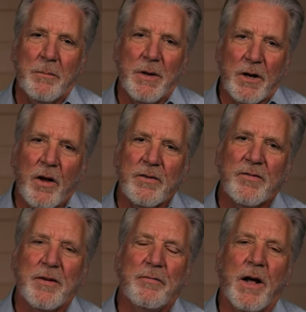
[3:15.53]

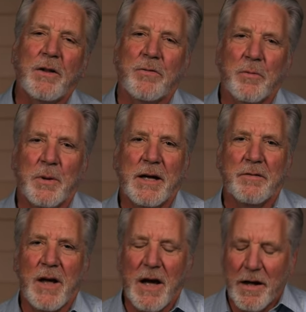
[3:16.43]
because they followed the plan
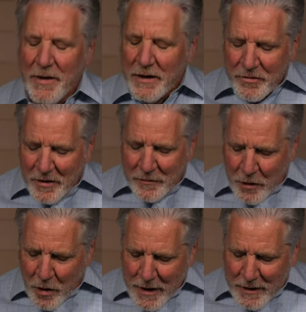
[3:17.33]
of God, they achieved a
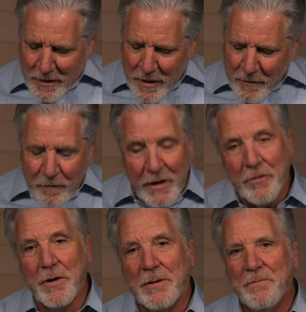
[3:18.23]
great
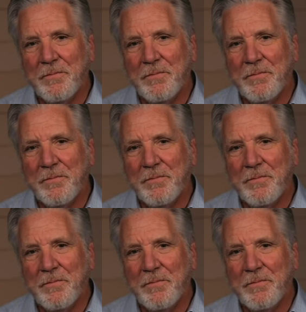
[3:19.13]
victory.